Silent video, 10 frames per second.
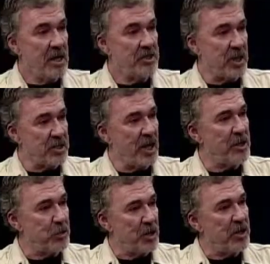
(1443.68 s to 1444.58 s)
says to
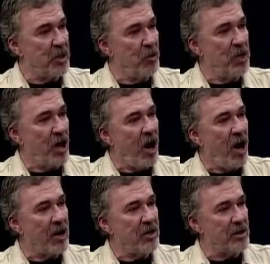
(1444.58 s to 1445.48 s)
us, well, you know where you
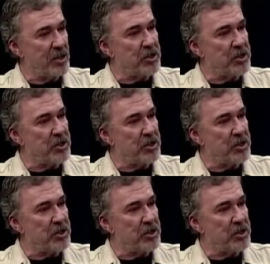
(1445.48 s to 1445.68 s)
are. You're on the